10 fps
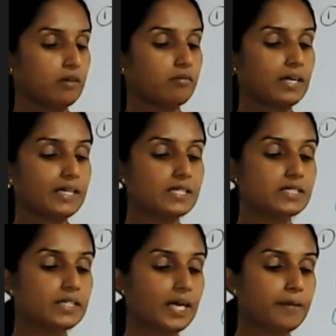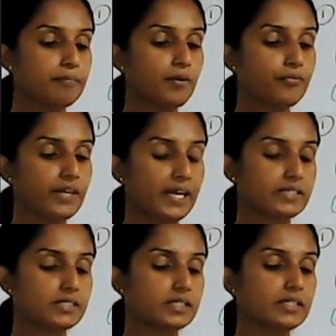What is the type of
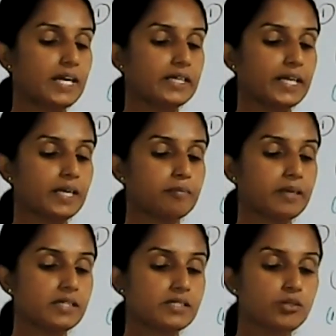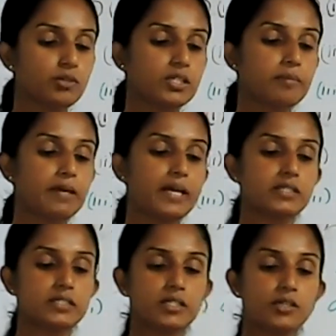reaction that take place during the
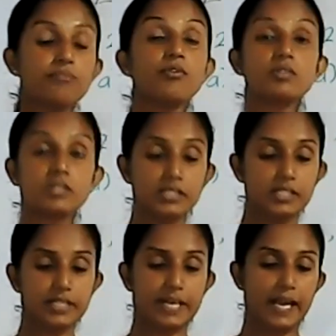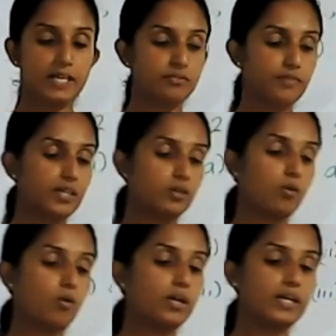production of oxygen gas when
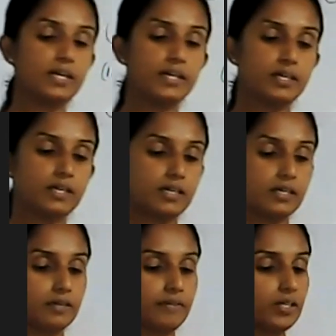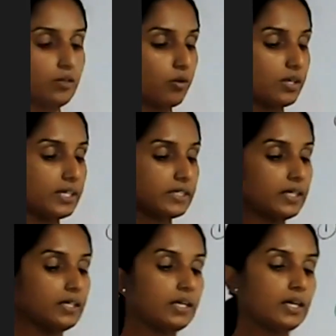only
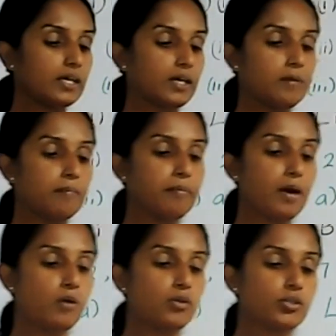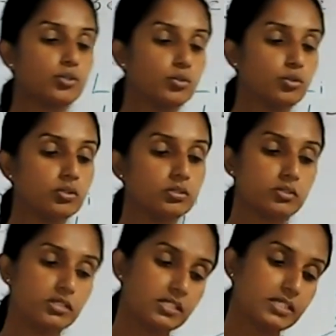the compound U
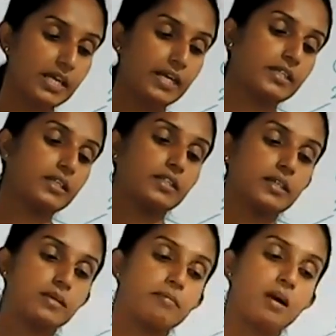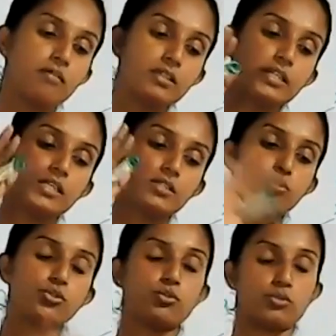stated above
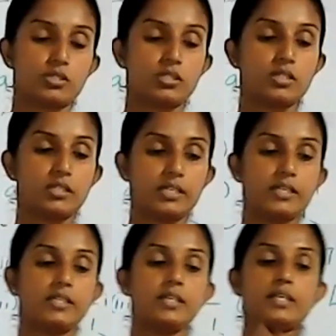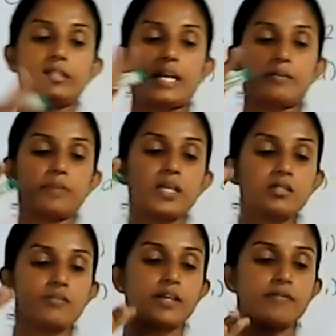is used, right? That
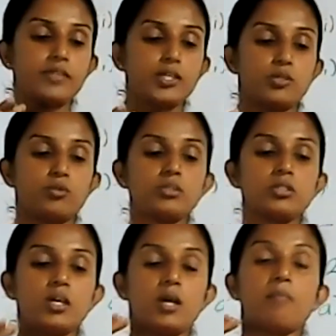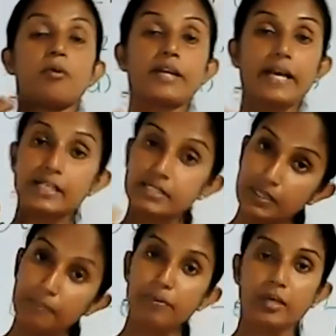means when we use
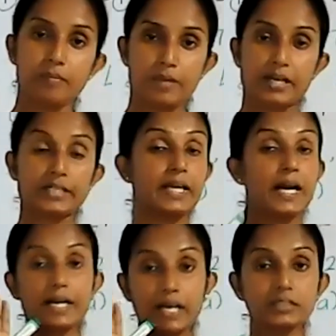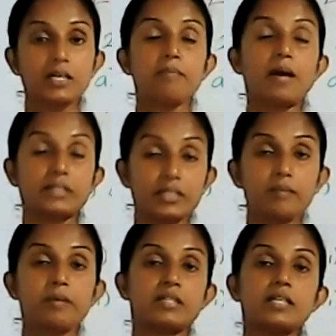potassium permanganate, there are some
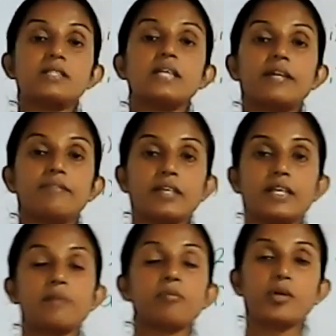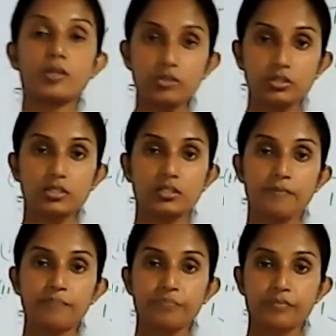other methods that we can produce
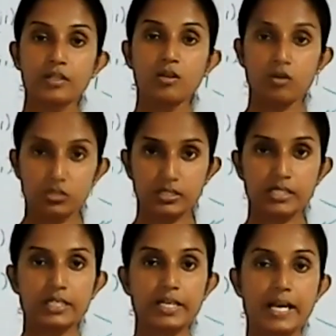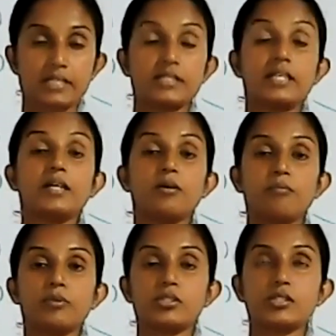oxygen gas, the
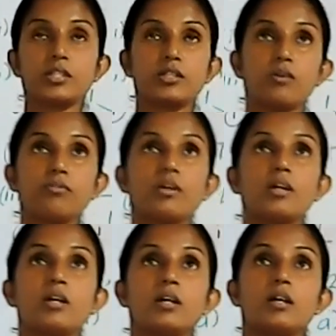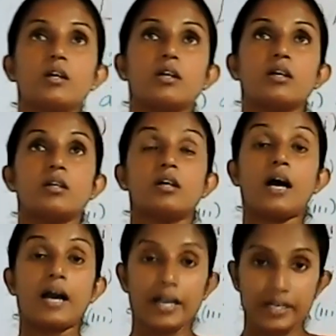decomposition of
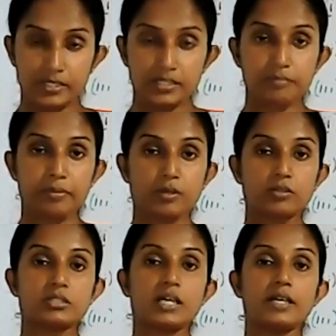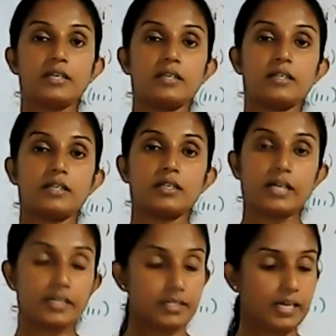hydrogen peroxide,
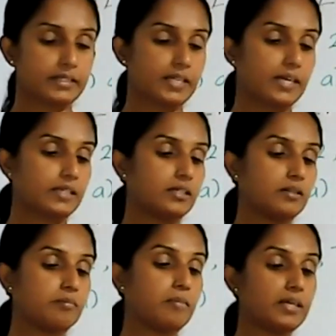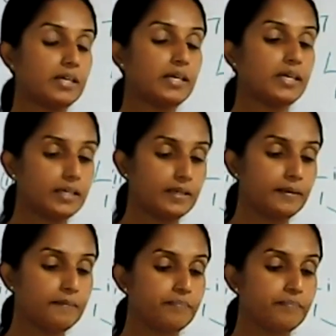right? Like that. But here,